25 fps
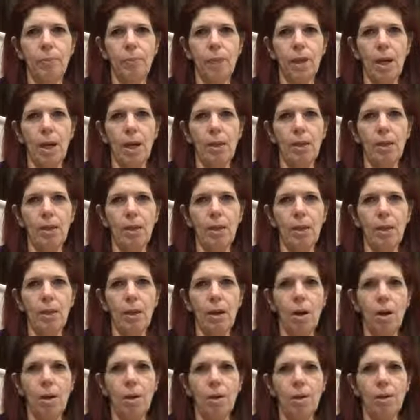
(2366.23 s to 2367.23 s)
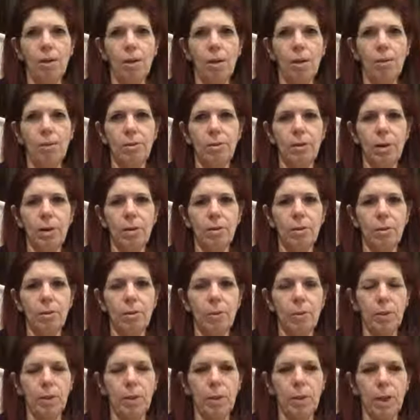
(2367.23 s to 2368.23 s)
I think God does that to
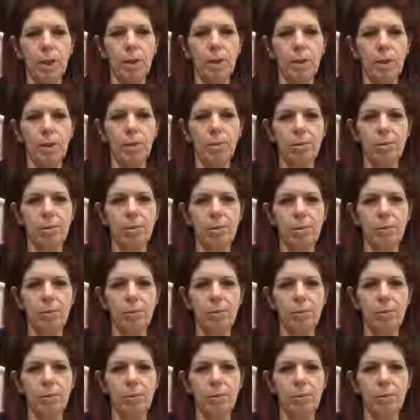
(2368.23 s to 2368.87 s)
protect us.